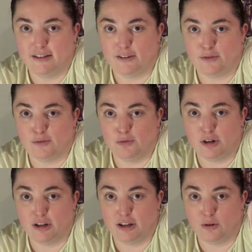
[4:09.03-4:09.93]
this
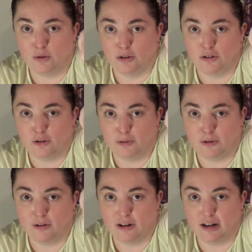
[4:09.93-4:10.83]
really cool new
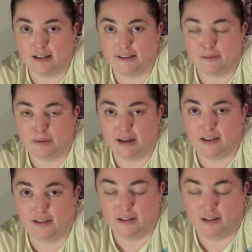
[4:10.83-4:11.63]
Pocahontas pin.